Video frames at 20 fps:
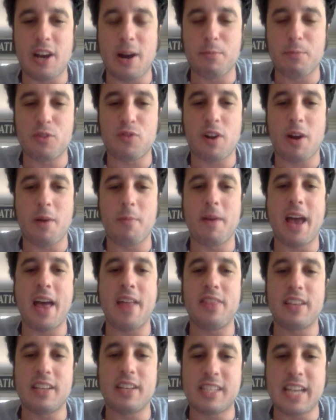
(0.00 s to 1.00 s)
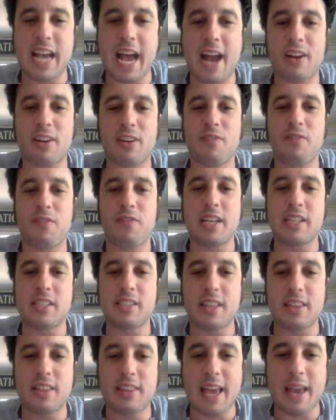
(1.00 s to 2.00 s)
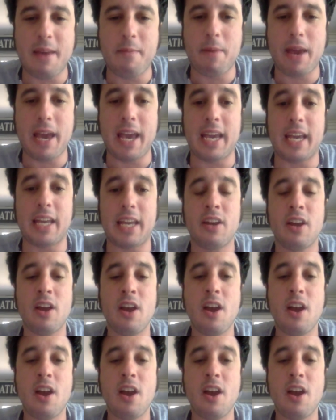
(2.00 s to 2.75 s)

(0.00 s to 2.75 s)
comes from, and the sacrifice that they made